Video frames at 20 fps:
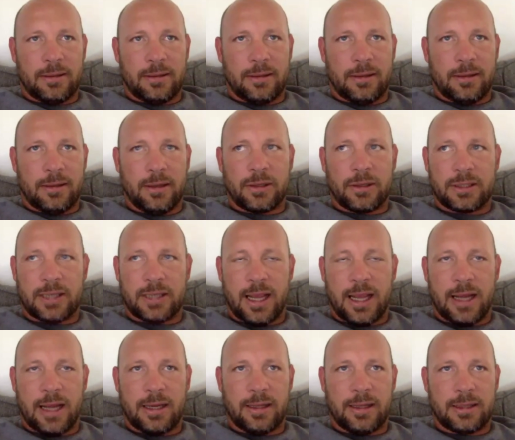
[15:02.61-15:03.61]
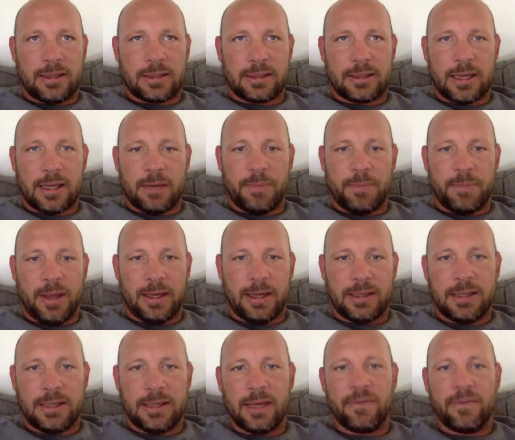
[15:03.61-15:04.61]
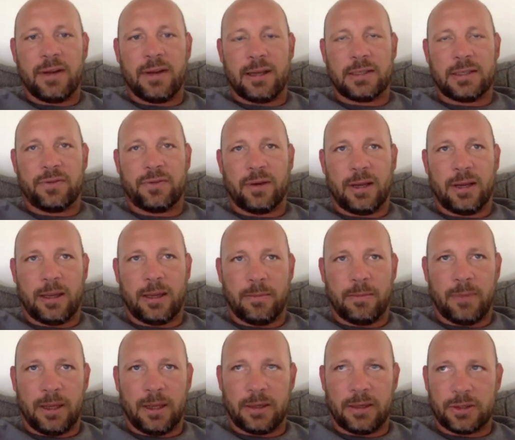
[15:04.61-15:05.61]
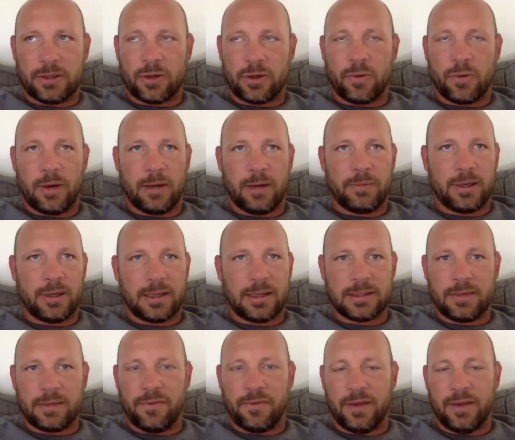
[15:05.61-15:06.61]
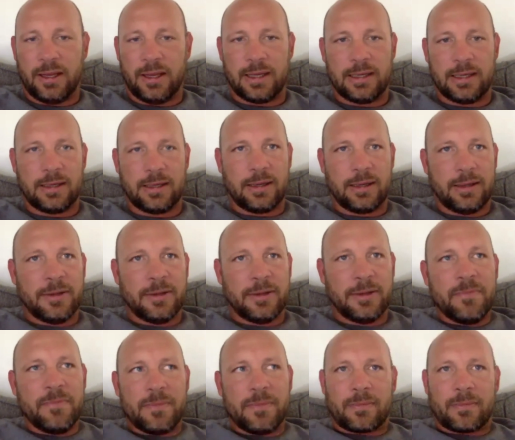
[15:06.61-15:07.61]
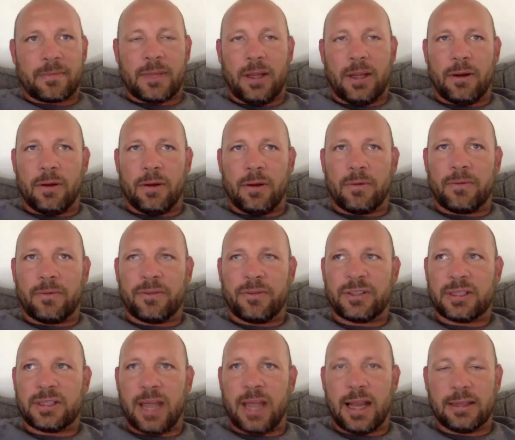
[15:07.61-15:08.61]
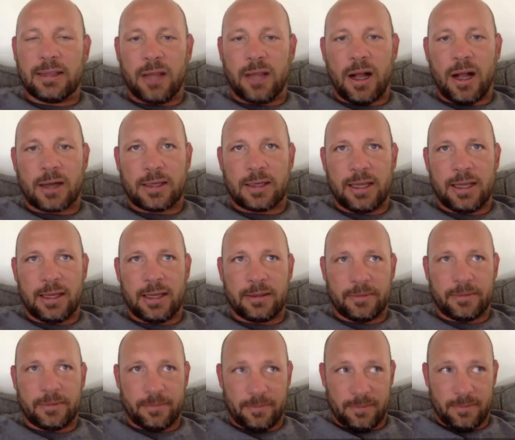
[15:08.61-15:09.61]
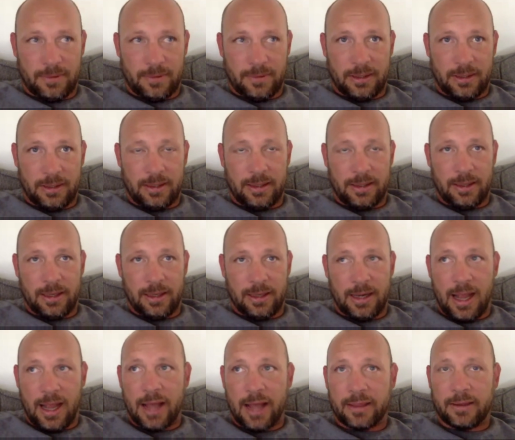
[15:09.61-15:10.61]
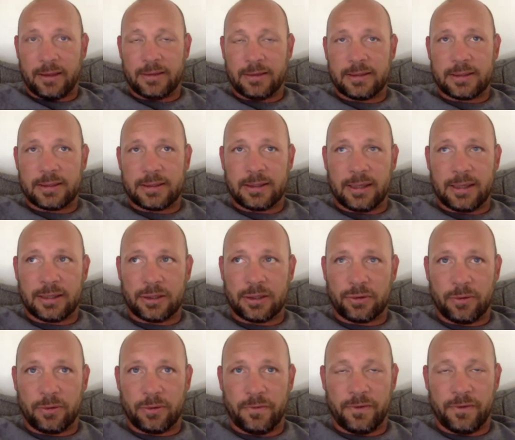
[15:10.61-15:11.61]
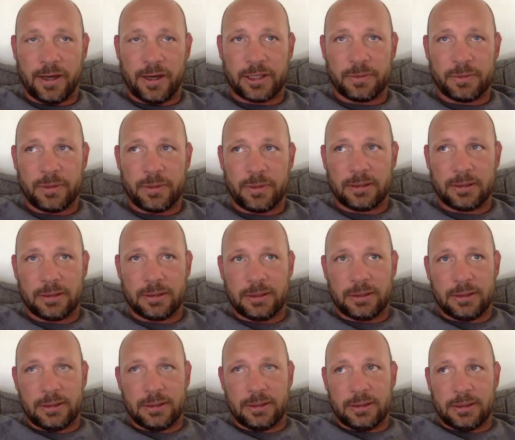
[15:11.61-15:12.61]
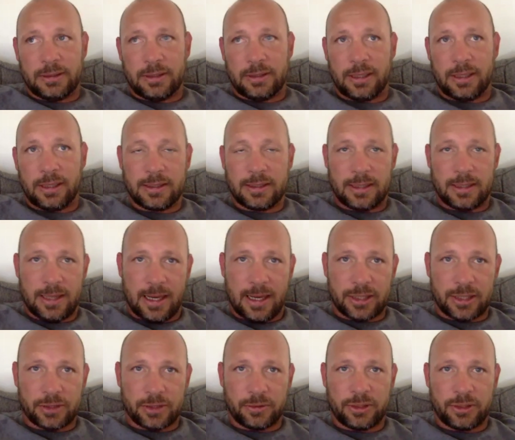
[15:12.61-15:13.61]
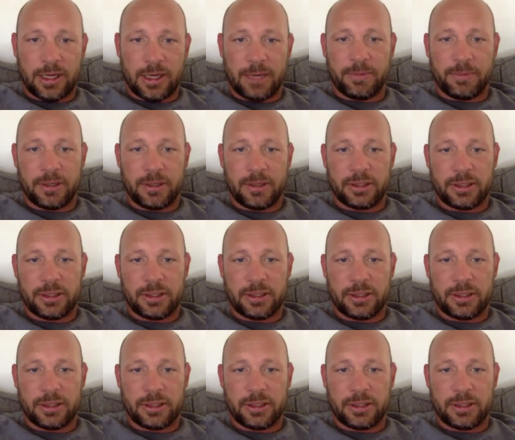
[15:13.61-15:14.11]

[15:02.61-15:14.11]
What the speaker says: understanding this is going to pay dividends for him in his career, because if he can, stay locked in Athens as a true freshman against a national champion,